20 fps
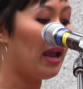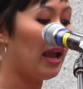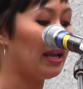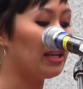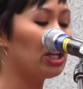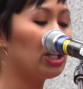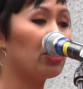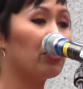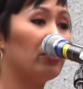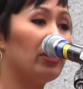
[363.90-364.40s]

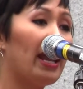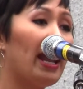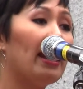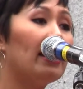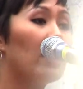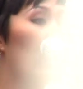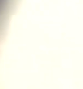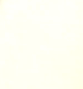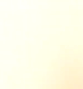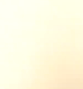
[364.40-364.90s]
and
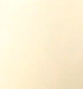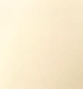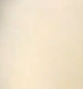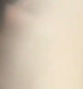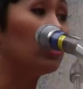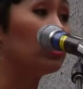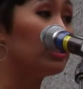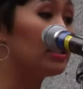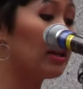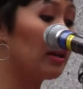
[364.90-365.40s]
create a
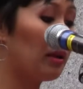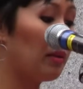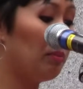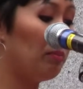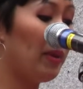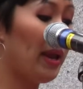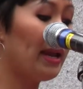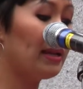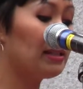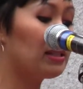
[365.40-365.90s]
world
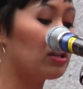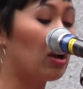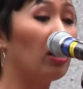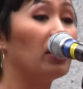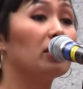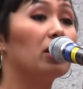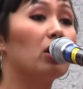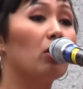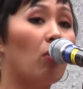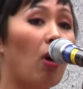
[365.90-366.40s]
based
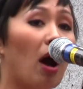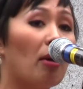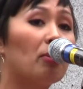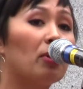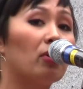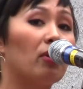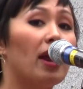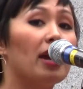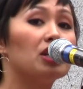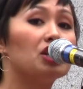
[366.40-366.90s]
on
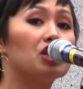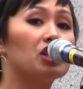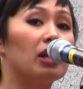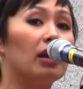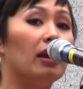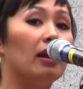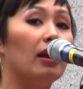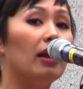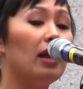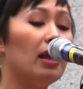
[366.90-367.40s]

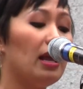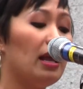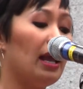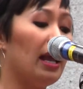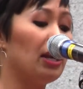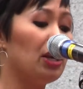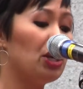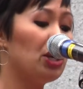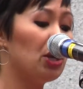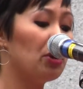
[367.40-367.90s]
cooperation
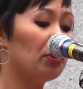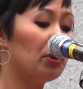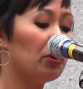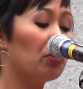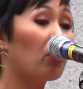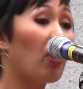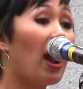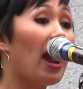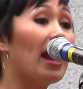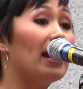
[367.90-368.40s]
and
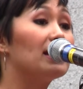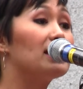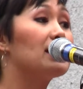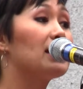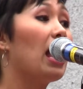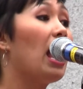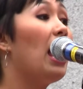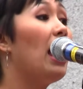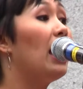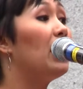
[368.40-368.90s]
human rights.
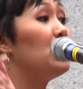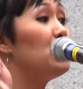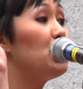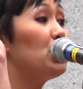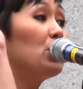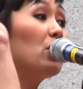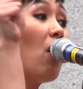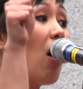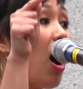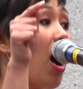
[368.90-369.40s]
And
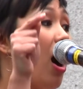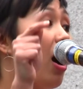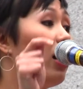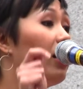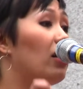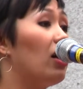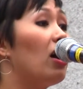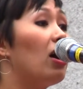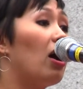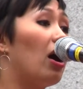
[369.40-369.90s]
you
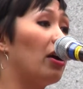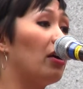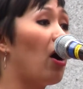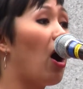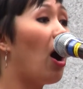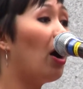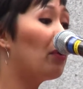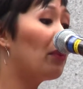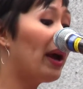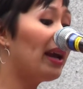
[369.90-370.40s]
all are
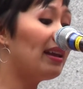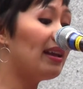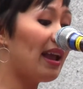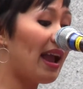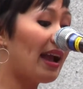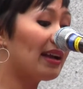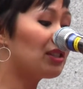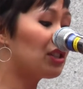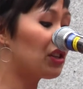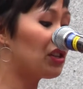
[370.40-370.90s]
already
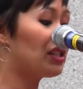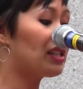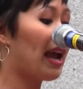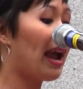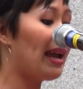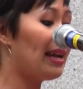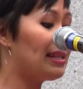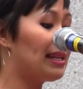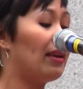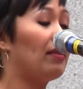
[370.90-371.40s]

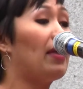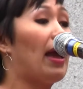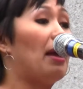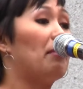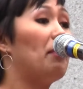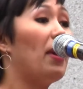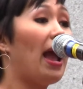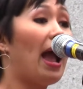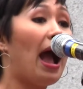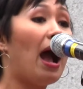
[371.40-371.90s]
exercising
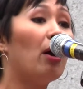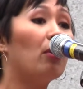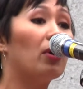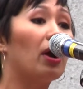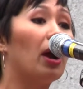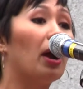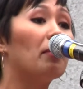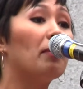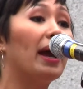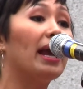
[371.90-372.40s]
that
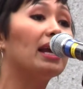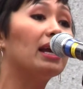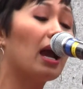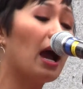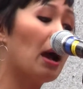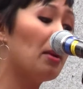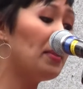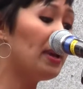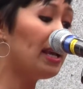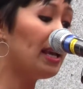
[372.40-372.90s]
power by
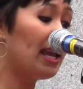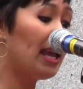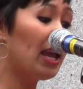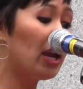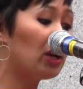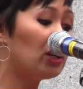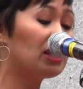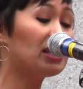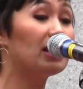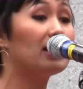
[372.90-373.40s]
coming
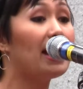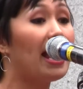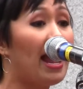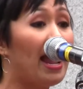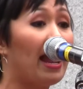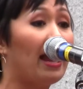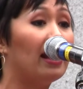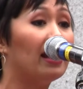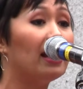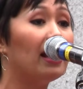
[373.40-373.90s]
here
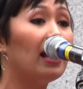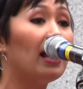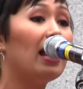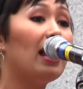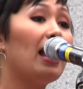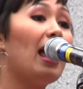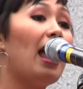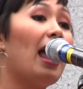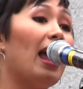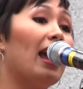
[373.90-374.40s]
today.
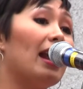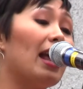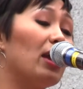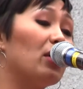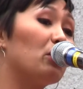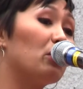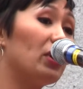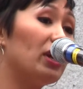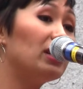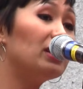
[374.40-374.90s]
And
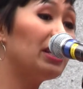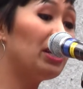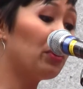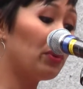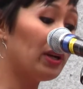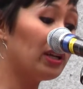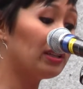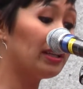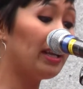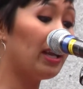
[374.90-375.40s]
I really,
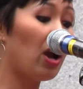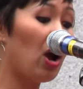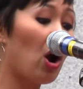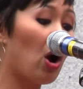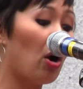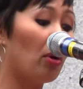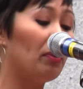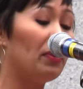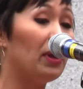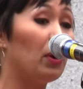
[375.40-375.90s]
really
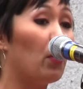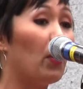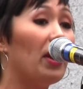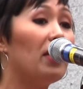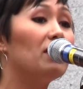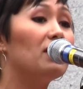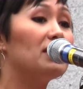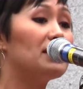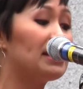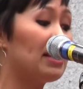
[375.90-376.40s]
hope that
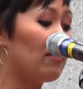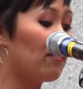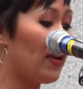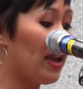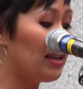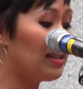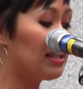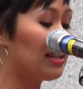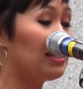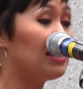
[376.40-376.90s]
when this
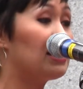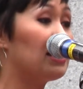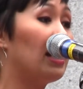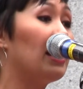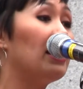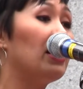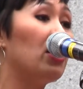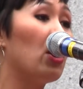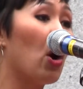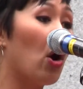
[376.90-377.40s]
event is
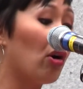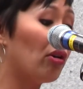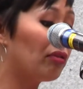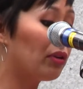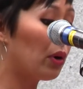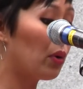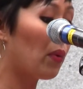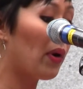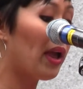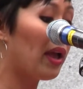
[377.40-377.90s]
done and
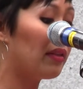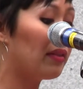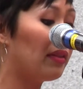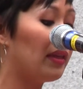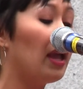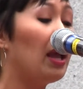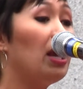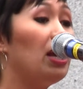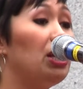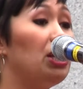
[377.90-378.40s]
over with,
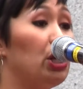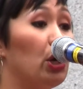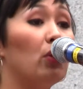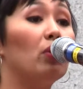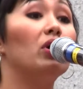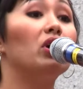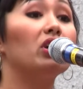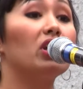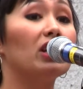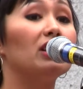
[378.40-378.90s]
you
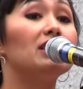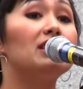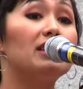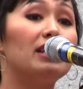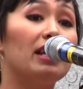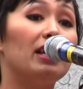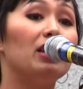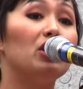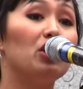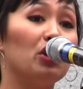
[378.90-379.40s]
will
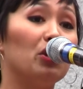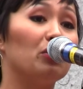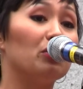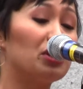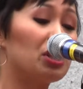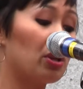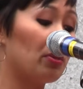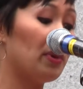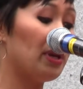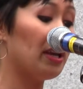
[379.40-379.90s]

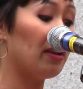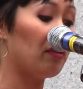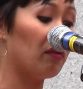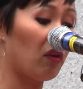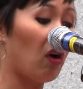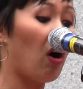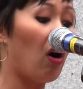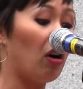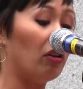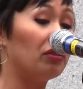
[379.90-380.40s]
continue to be
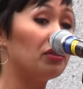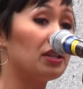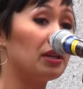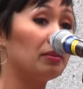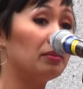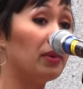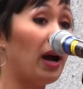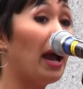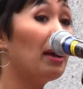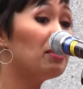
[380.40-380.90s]
involved.
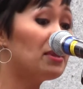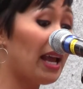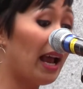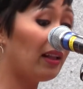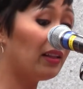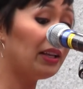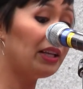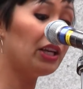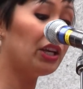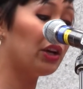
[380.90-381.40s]
I'm
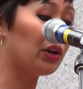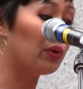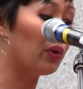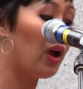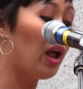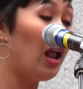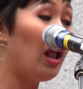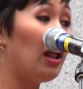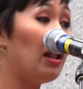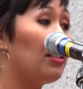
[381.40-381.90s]
telling you,
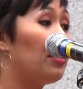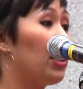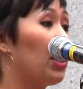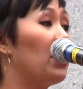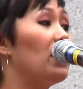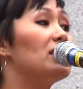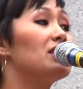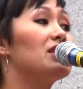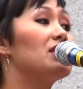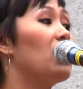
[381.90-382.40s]

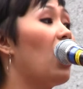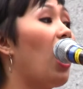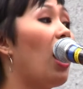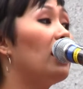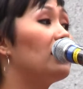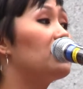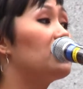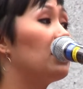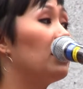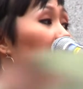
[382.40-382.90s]
there is not